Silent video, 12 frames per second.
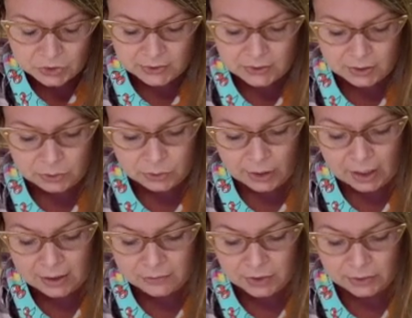is
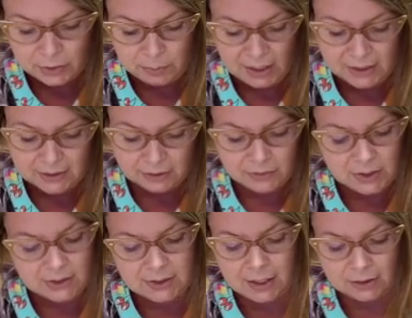engraved on the base of the
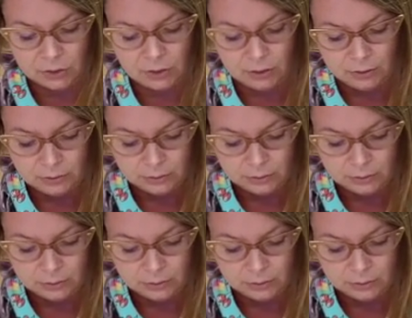statue.